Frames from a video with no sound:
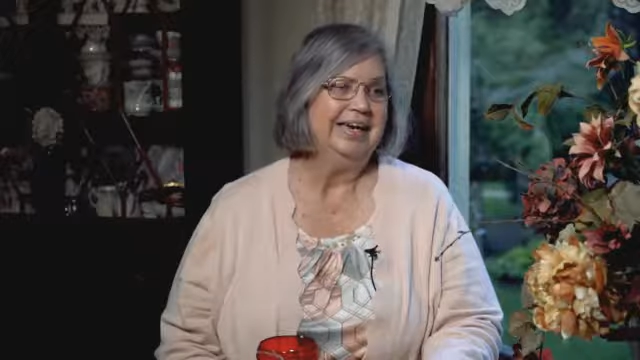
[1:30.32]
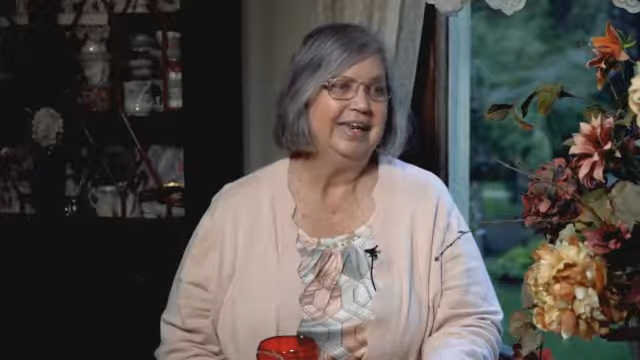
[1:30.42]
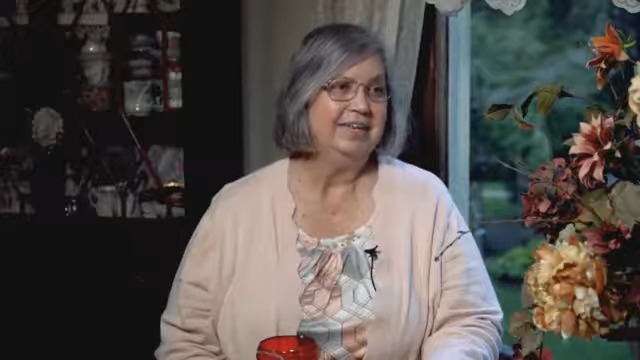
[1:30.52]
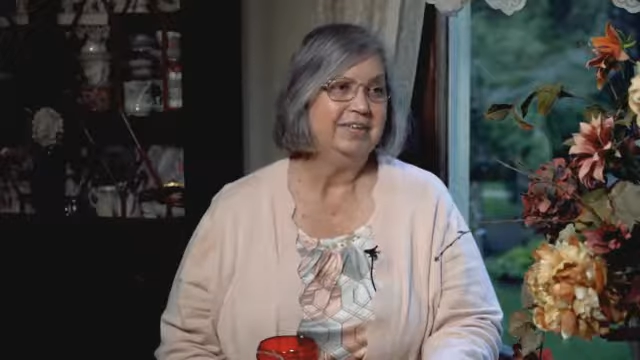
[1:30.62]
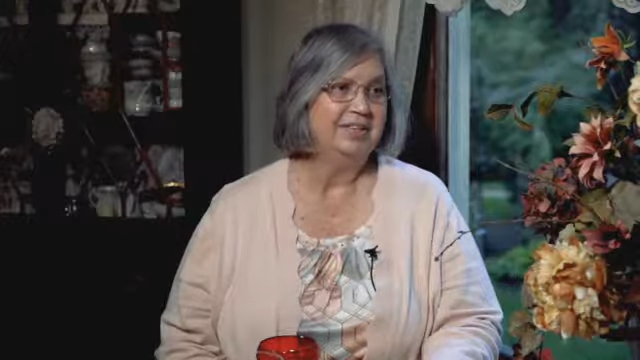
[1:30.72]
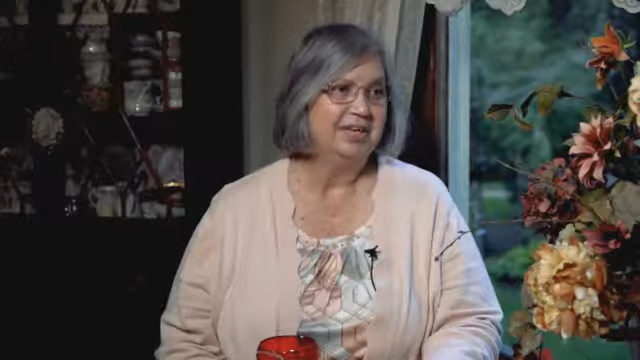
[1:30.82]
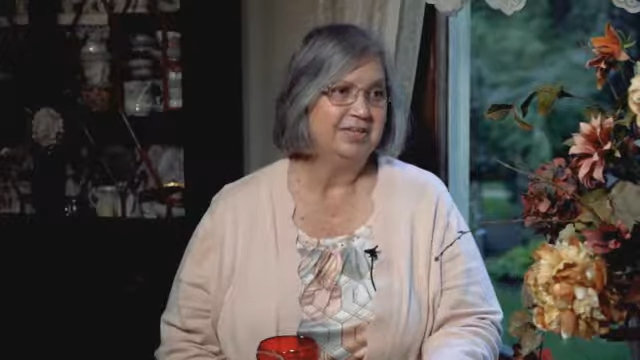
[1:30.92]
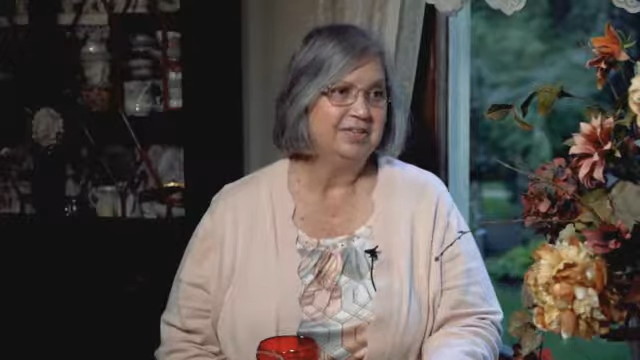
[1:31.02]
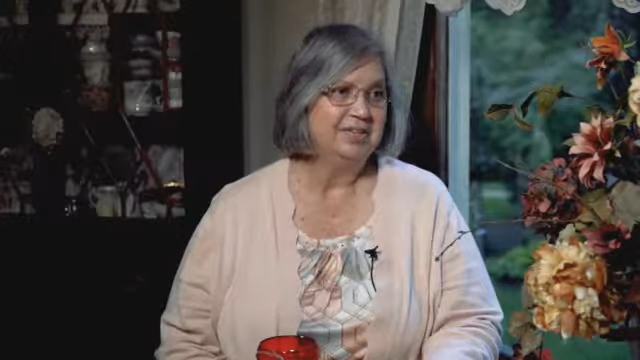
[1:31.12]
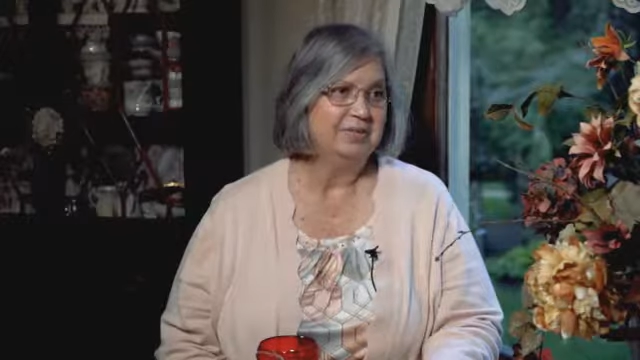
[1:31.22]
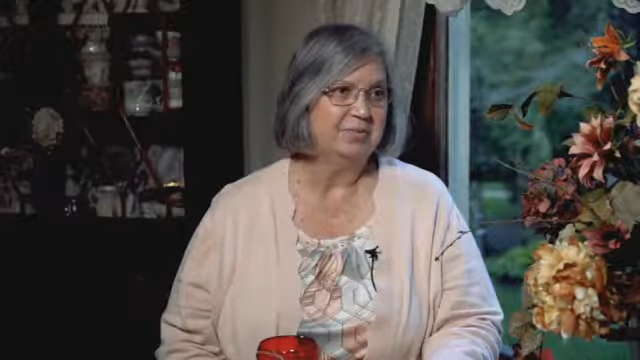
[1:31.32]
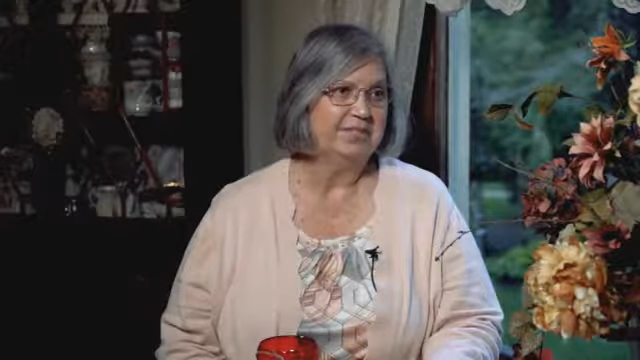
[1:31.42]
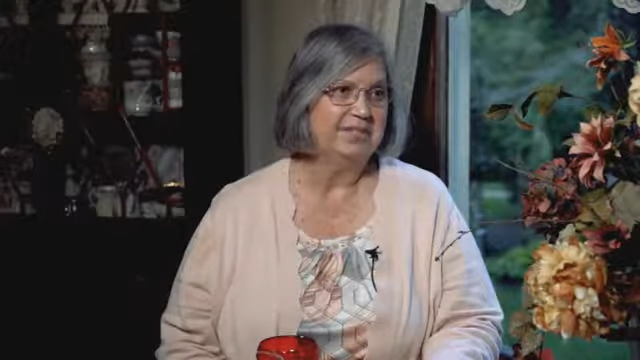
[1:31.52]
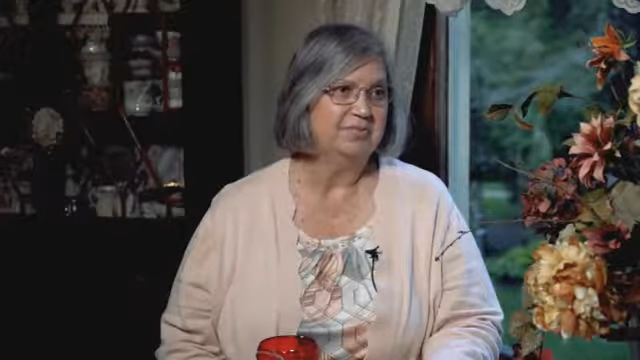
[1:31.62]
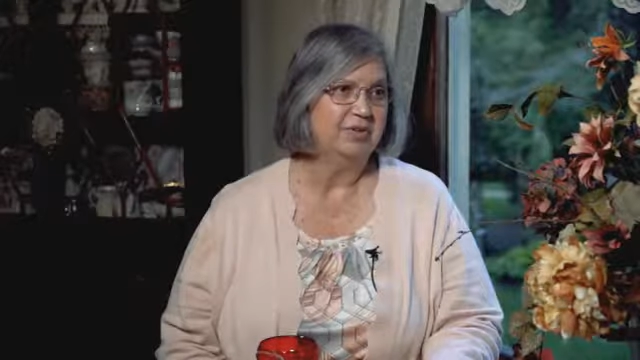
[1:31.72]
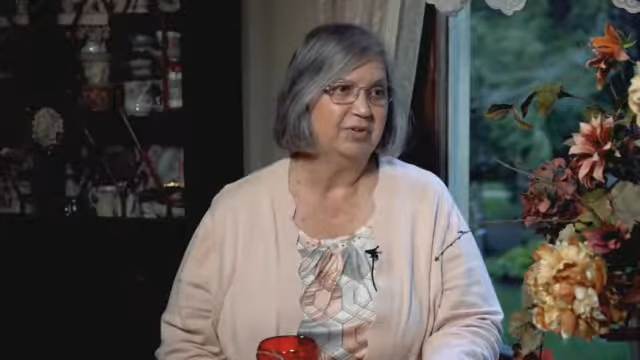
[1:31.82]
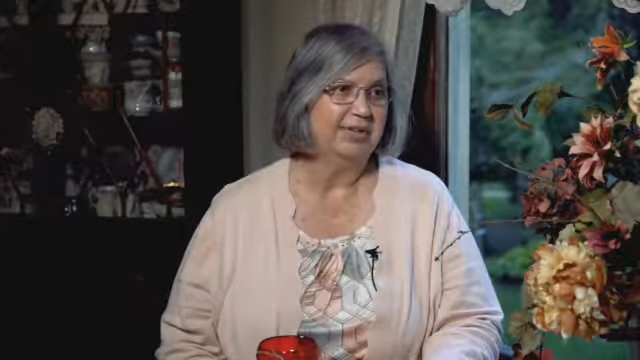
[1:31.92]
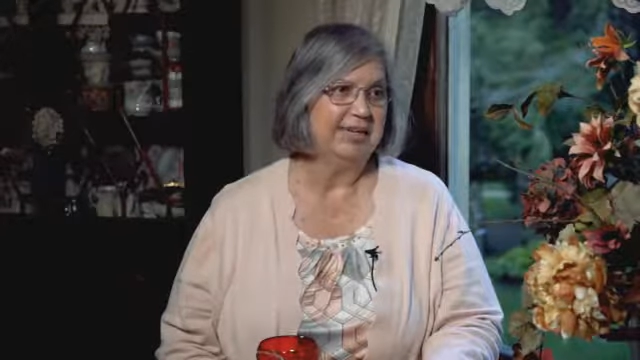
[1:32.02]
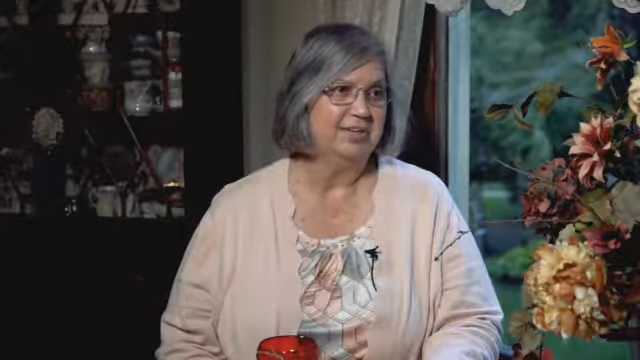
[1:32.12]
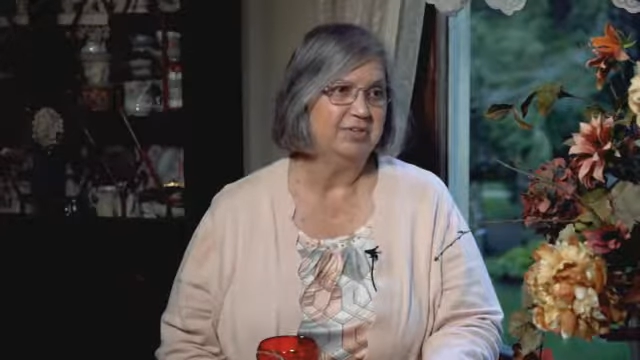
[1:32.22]
And they'll also receive
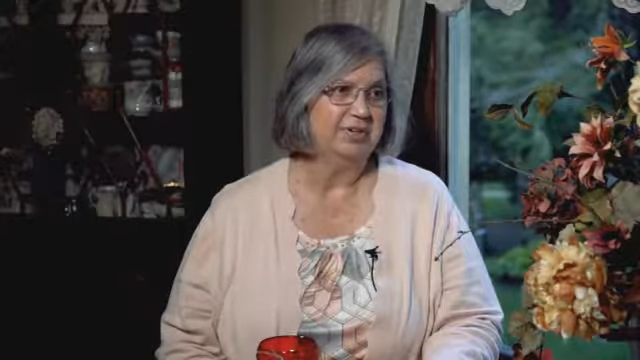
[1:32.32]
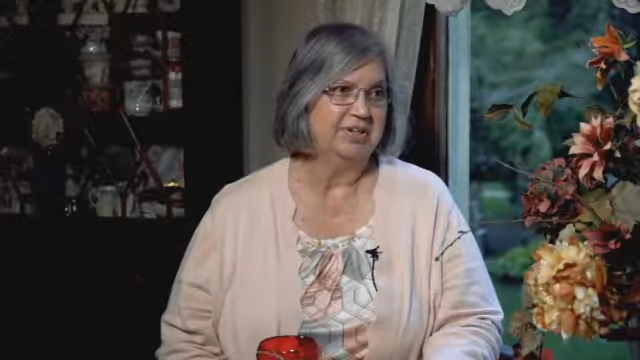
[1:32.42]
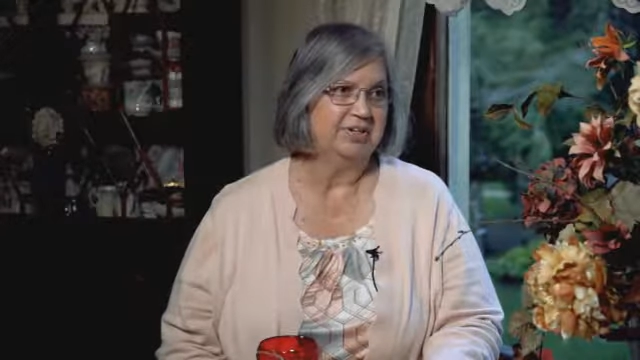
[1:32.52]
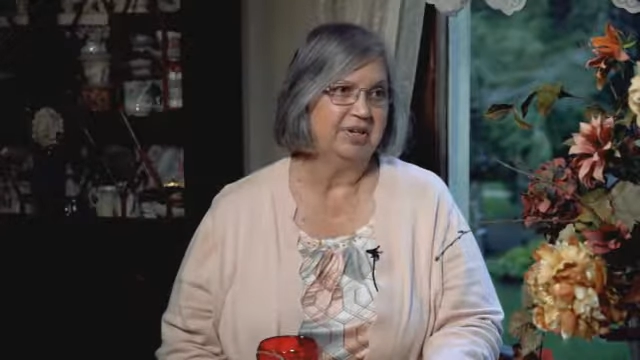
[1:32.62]
early entry to